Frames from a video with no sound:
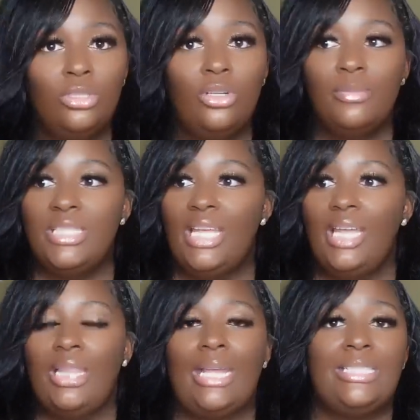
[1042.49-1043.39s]
You know what I'm
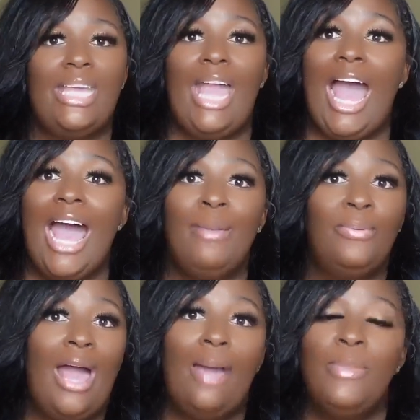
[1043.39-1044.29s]
saying? Like I said,
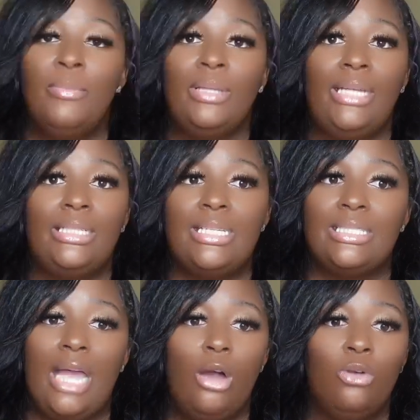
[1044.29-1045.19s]
I've been planning
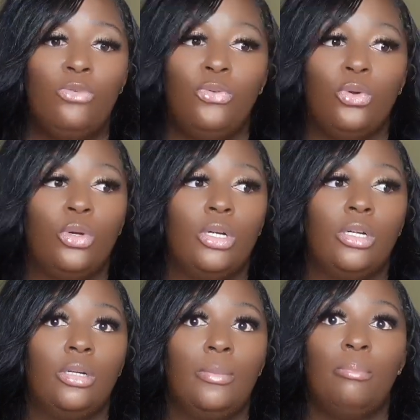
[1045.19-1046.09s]
this out for